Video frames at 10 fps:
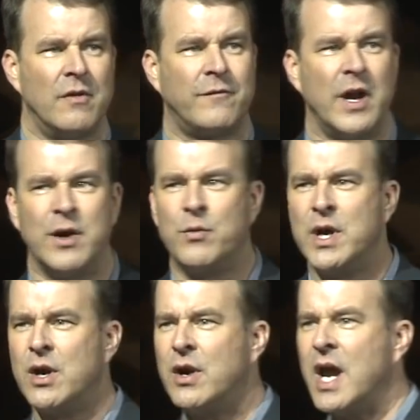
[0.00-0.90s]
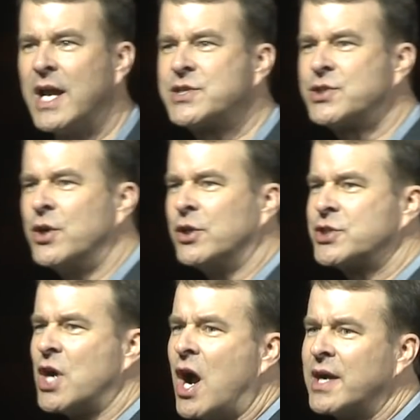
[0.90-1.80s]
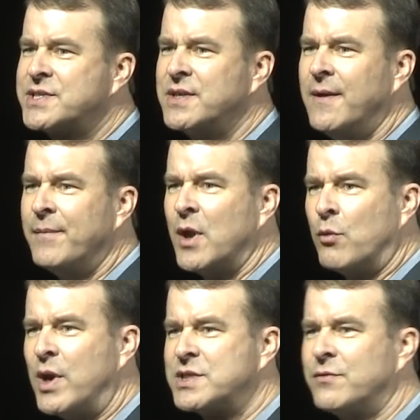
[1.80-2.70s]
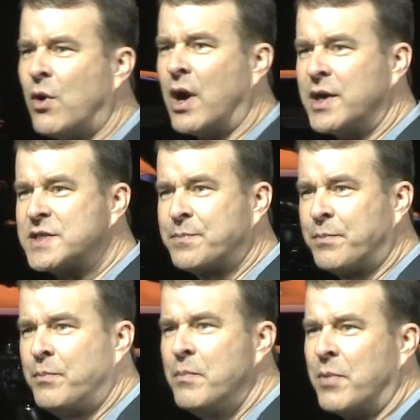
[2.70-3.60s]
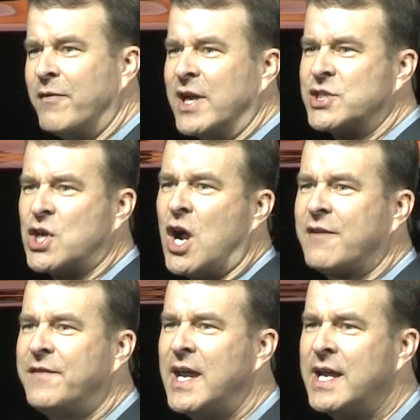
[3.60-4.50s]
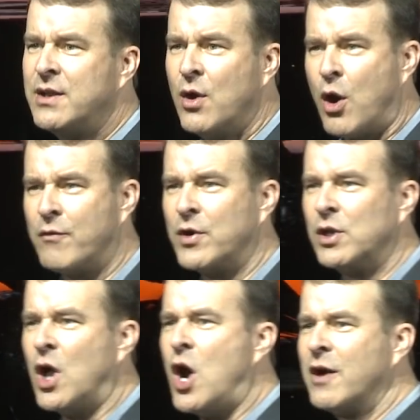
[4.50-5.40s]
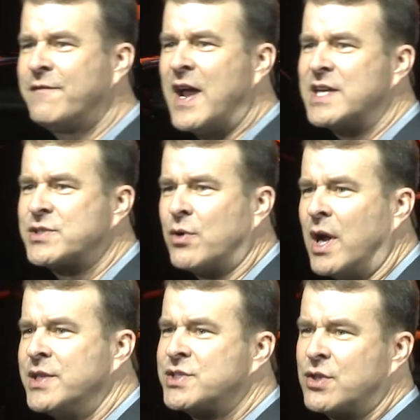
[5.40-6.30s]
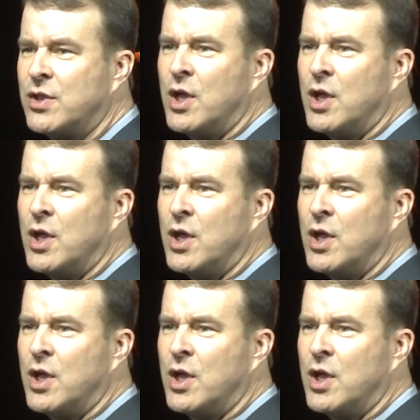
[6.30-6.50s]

Front and rear external shocks reservoirs prevent shock fade over long, fast runs